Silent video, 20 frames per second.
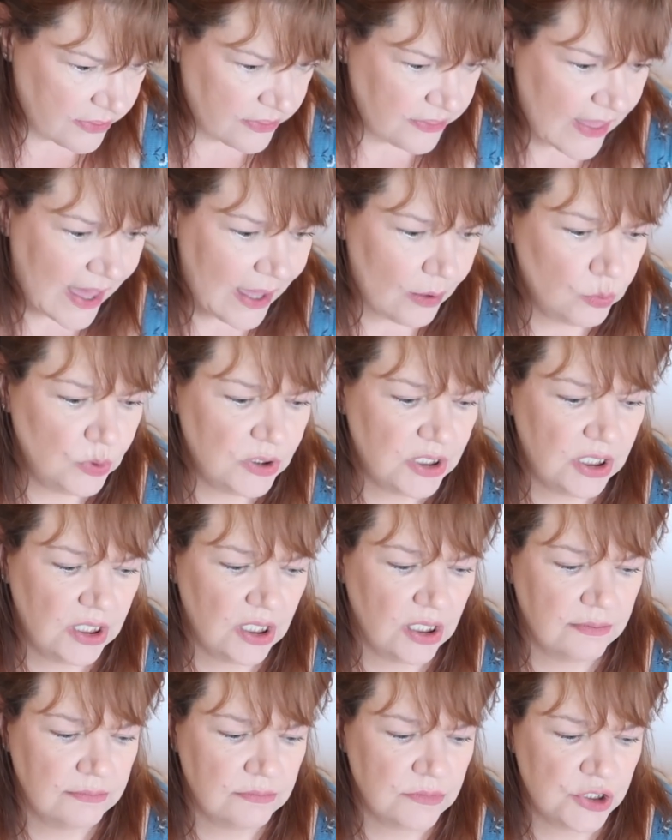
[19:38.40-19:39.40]
that would
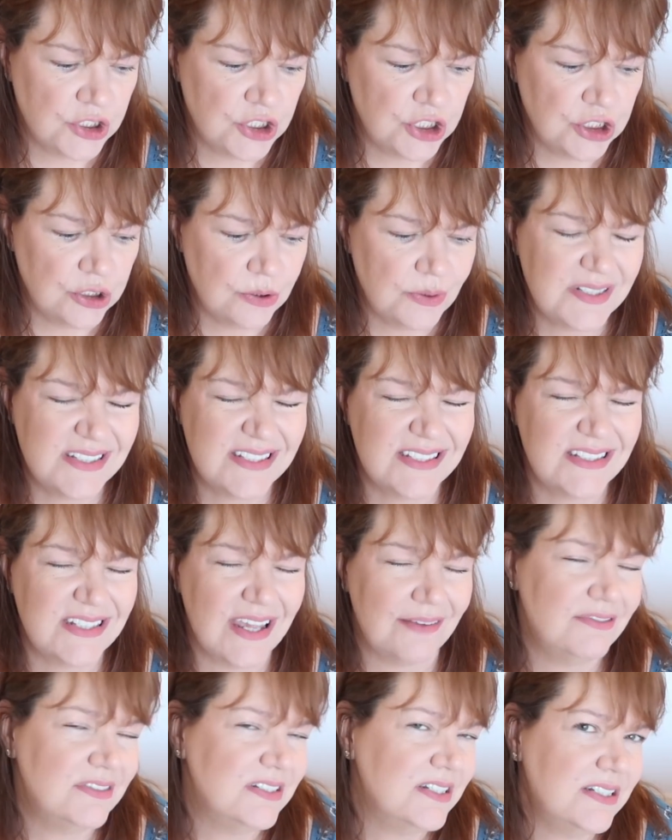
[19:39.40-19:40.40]
come to
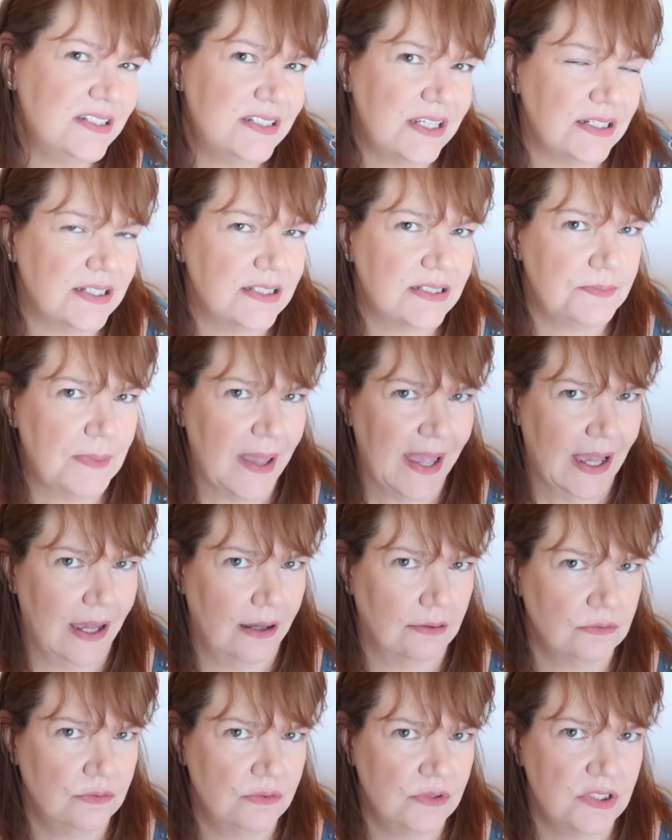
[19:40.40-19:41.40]

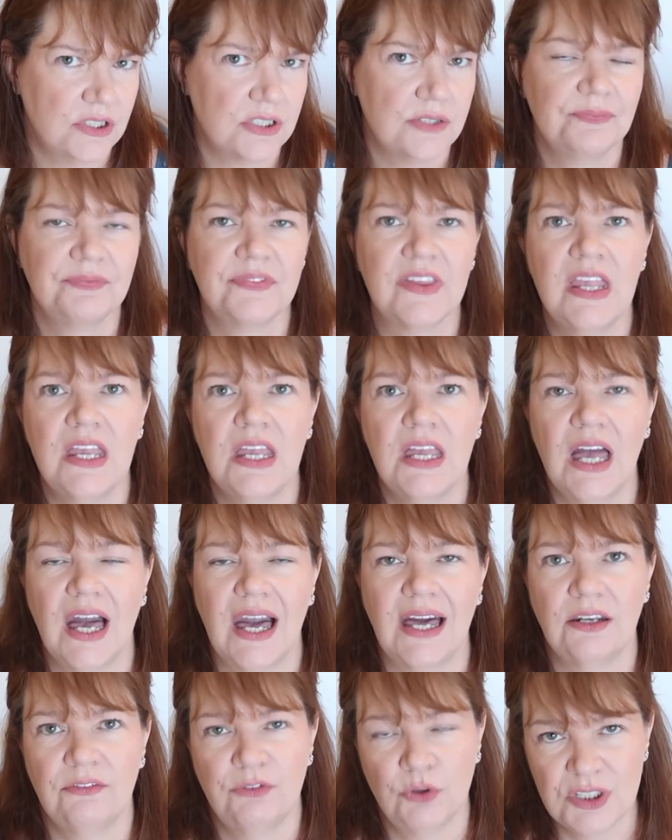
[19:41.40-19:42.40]
£76,
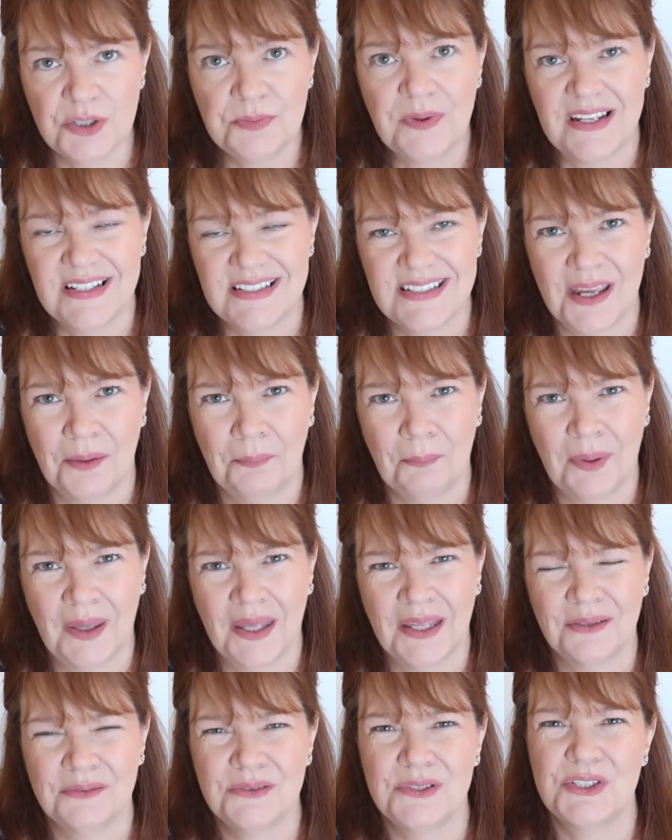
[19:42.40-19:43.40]
and I've already paid
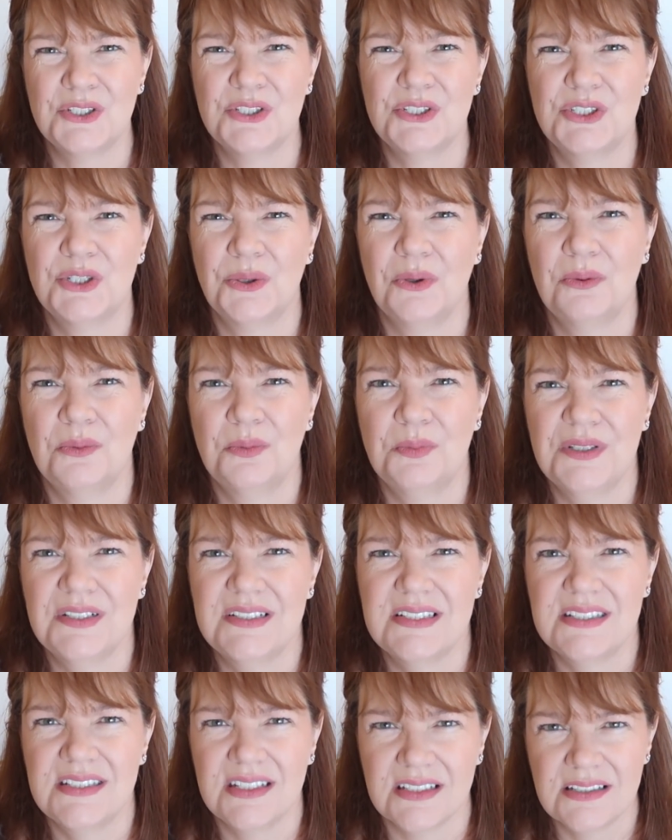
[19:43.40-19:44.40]
£10, so it would be
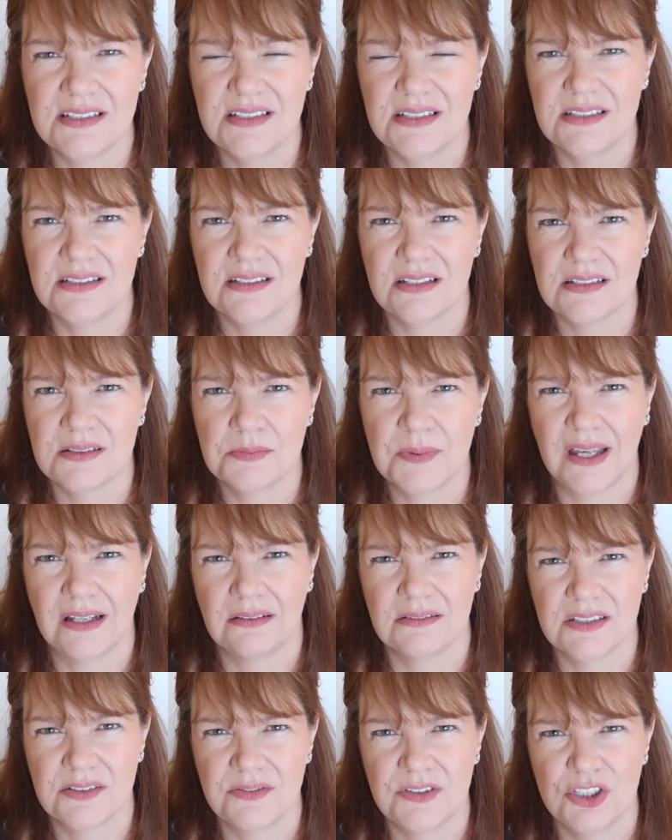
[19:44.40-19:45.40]

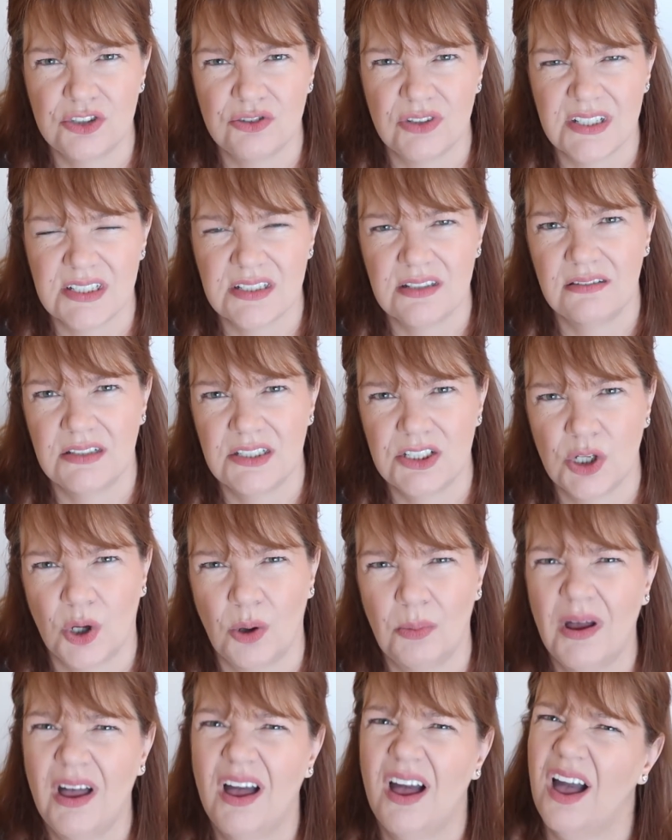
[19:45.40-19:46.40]
£66 for the dress and the
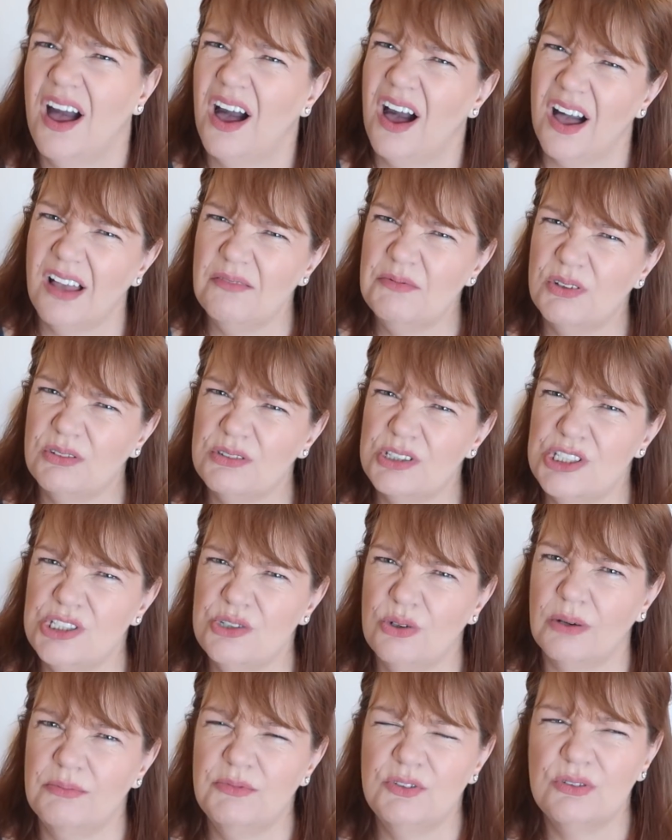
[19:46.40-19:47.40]
top. I'm not
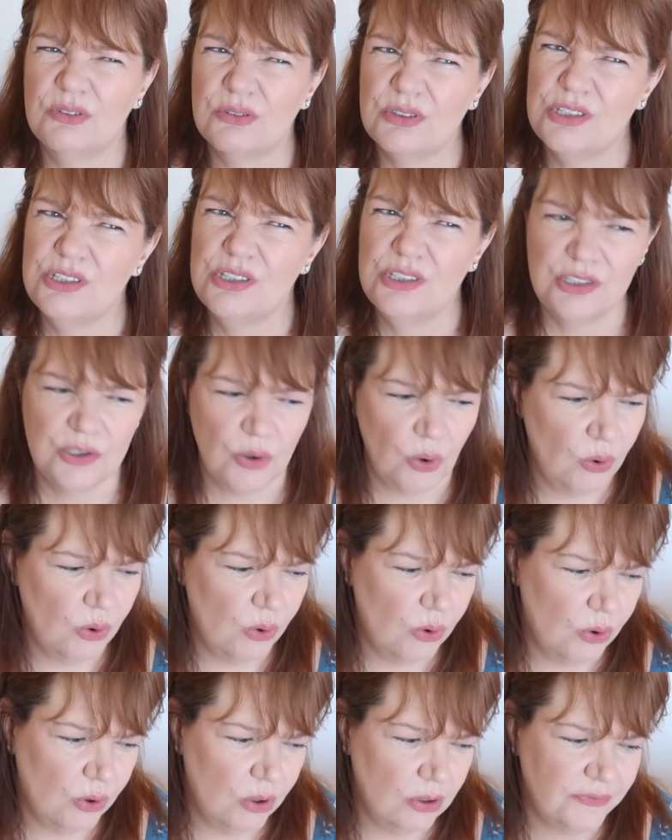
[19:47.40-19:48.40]
sure
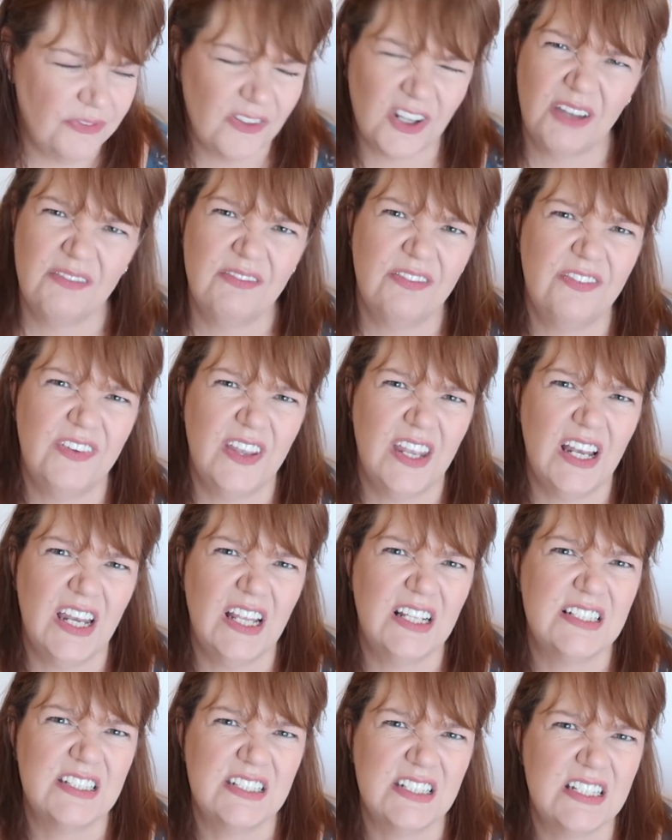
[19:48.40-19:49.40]
that I'm
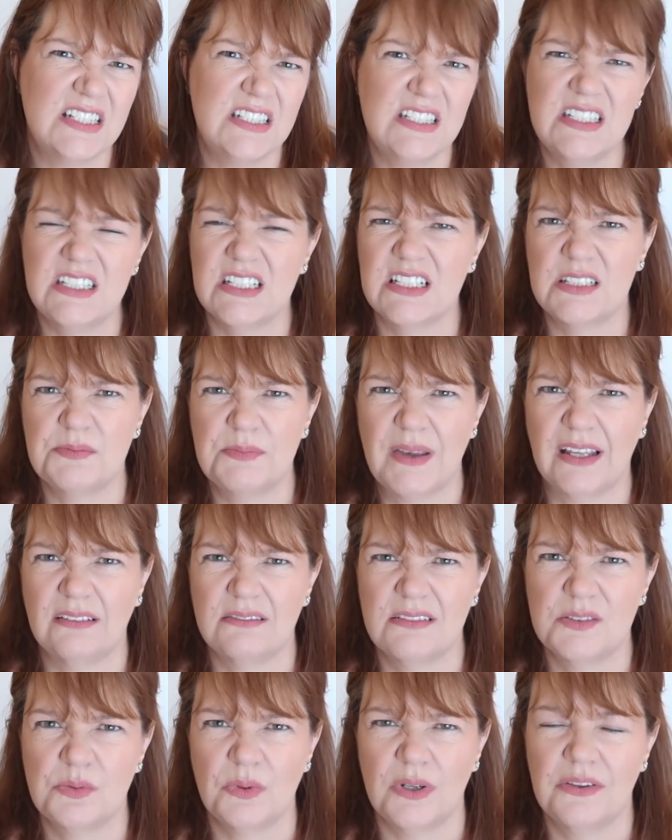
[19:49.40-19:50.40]
feeling
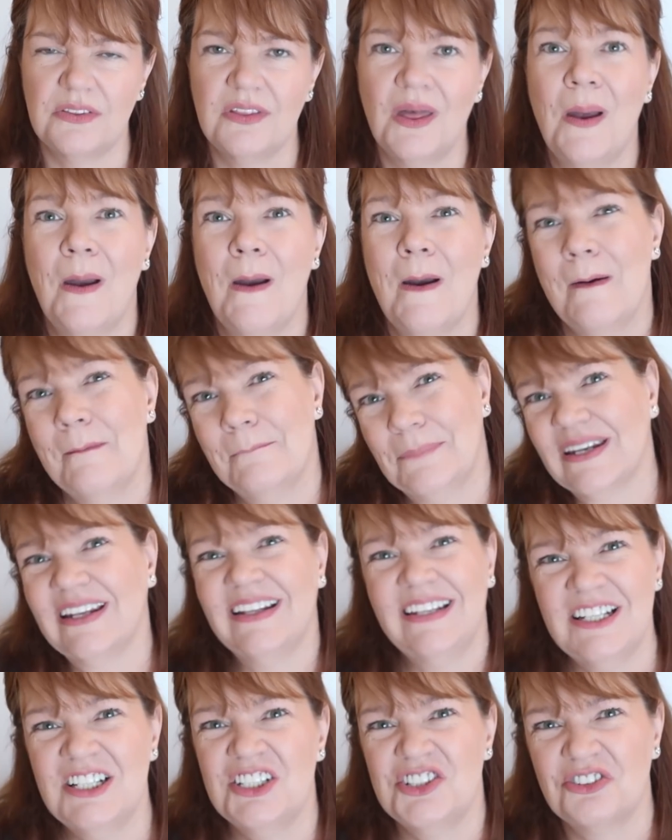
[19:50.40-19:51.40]
£66 worth, but
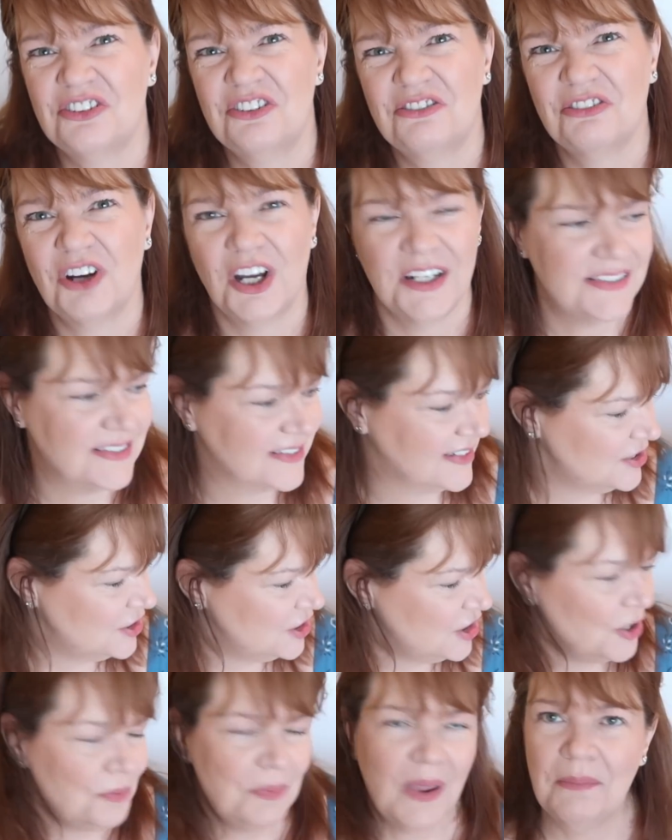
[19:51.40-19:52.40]
I need your advice because
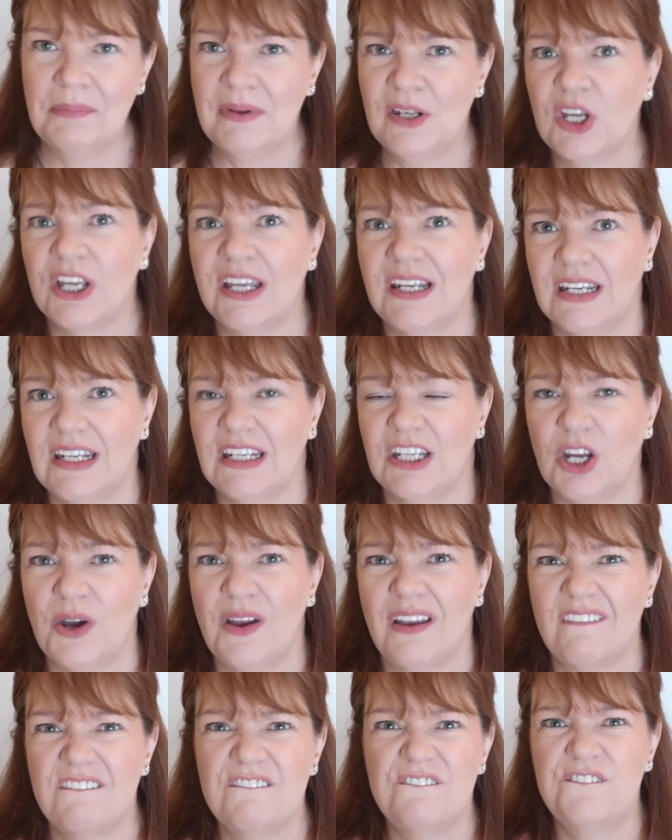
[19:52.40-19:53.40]
you may be looking at it
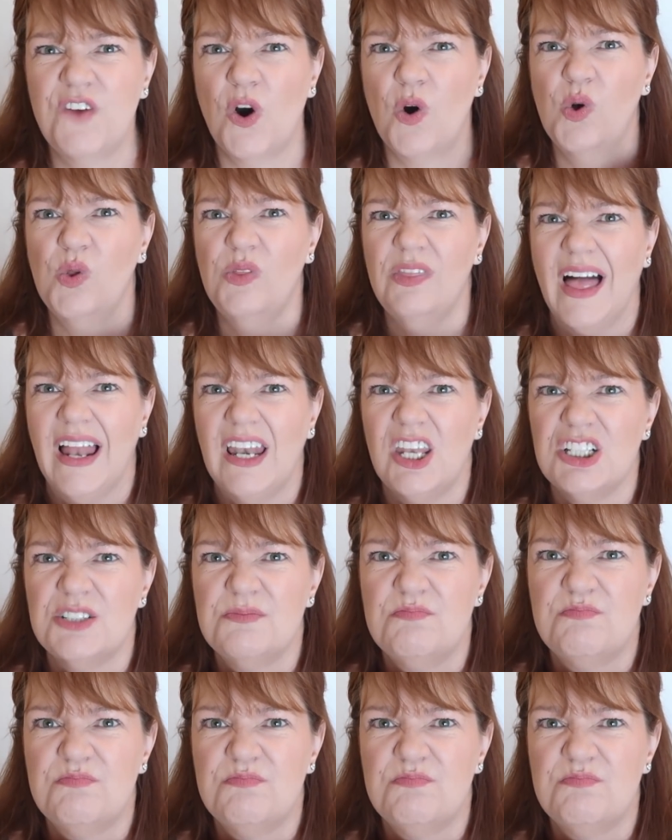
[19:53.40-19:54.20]
going, Fawn, that looks